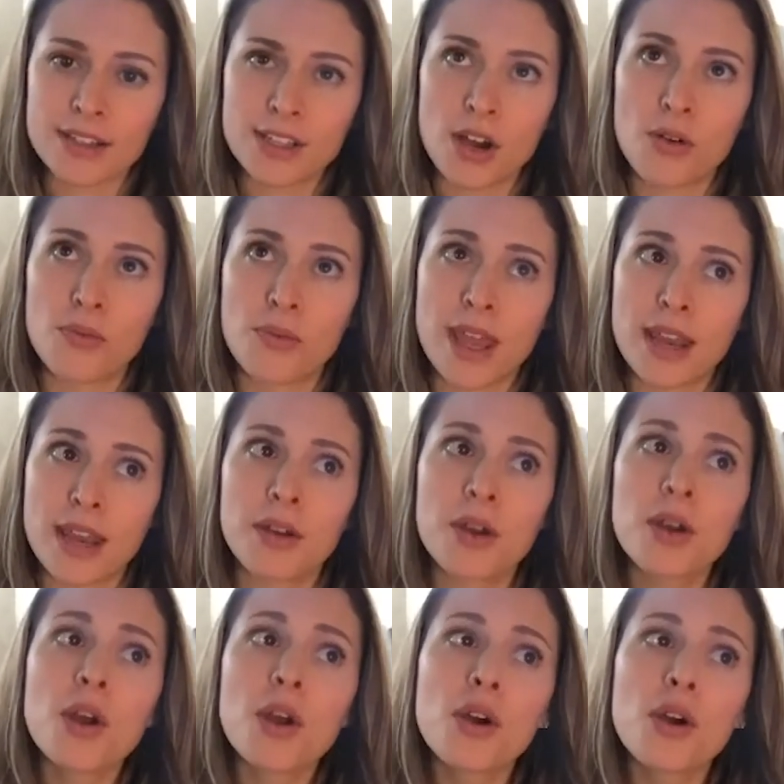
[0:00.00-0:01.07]
So
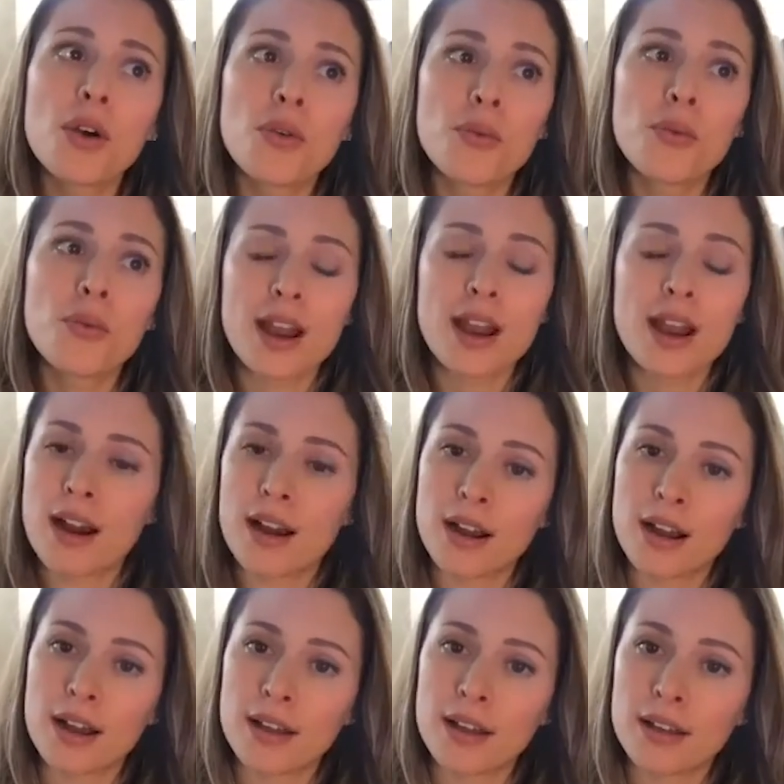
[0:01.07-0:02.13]
when we
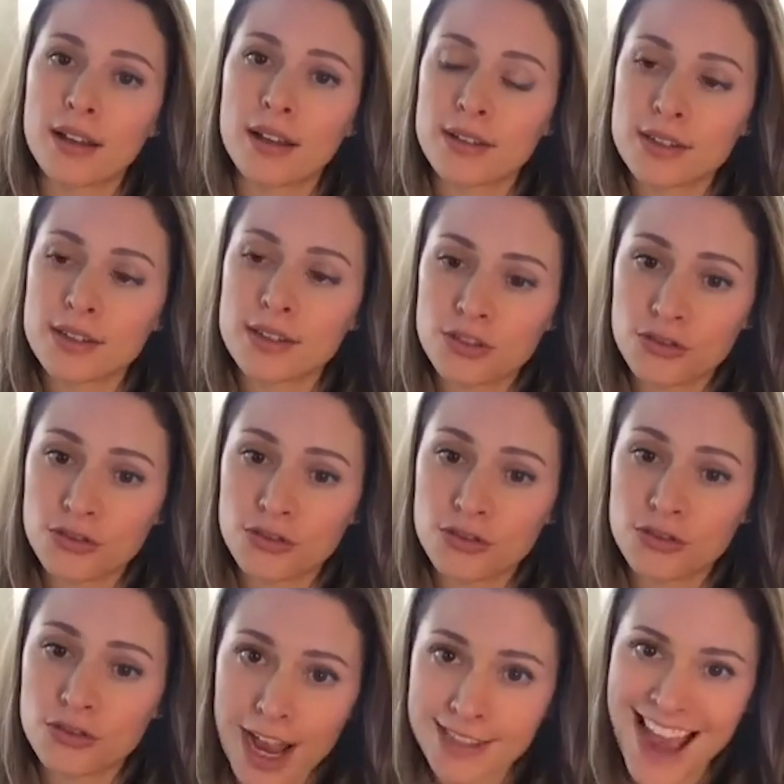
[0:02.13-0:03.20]
are
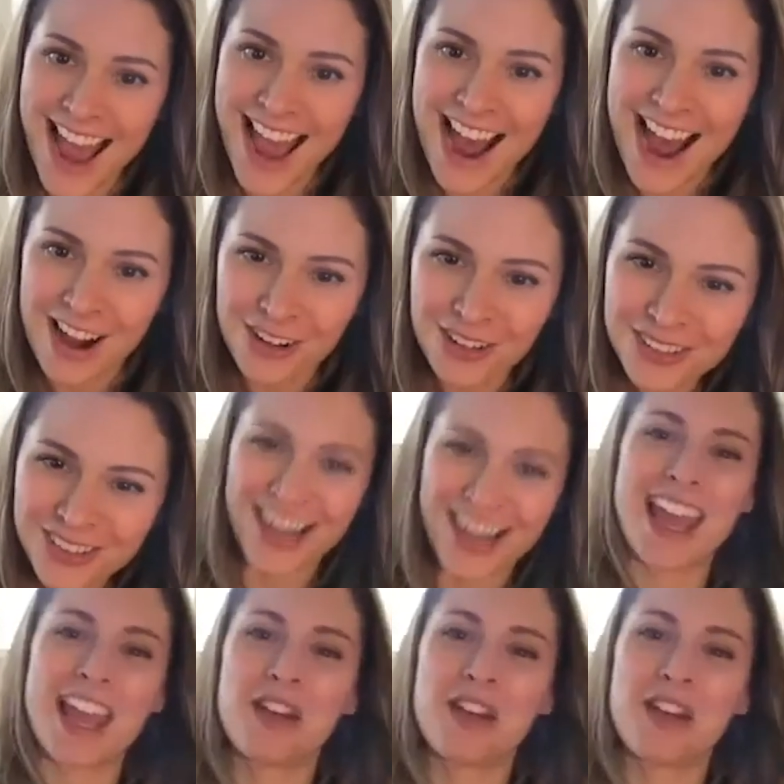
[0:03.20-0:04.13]
stressed out,